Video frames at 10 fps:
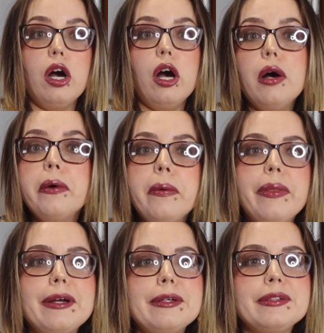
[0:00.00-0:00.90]
oh,
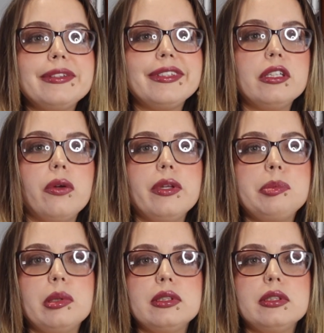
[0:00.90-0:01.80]
there's, you know, this
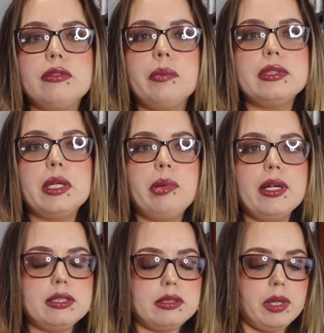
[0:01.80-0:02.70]
person's from the same
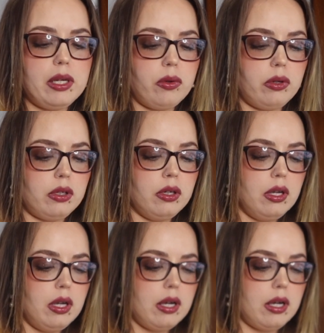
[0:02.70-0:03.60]
place as me, or
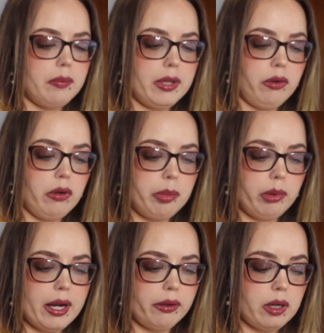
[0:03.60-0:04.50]
they grew up
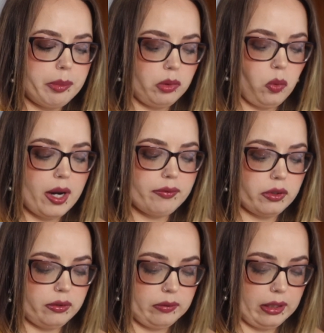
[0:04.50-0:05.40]
where I grew up, or
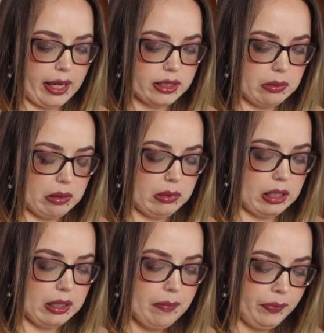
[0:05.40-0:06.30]
whatever the case may
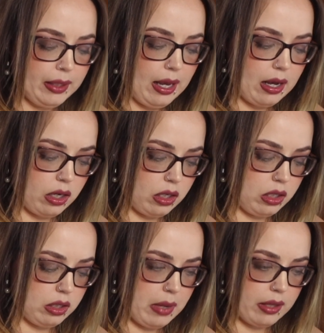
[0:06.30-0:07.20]
be.
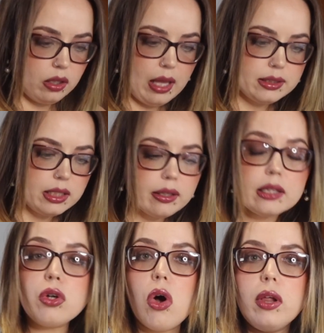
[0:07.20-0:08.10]
And then that's it.
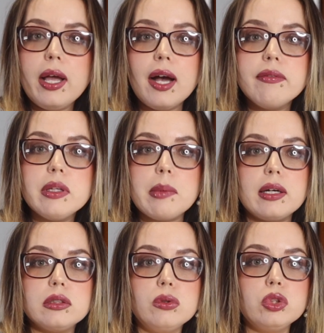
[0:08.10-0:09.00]
That's all I have in the
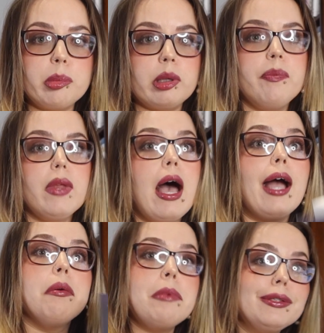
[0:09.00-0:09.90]
back of Soul Jumper.
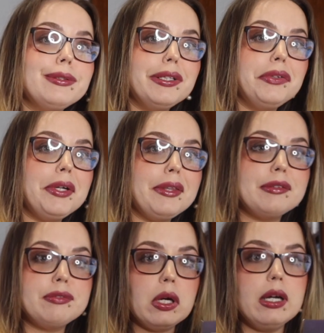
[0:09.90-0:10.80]
I'm also going to look at the
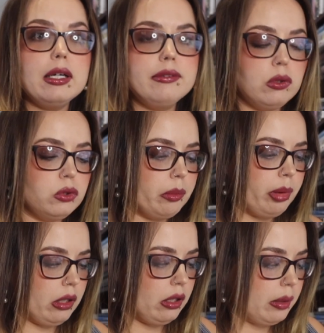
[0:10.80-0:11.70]
front of Soul
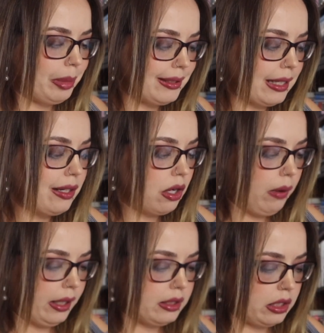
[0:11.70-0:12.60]
Jumper, because I know
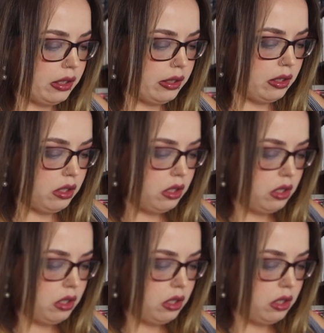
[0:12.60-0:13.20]
I did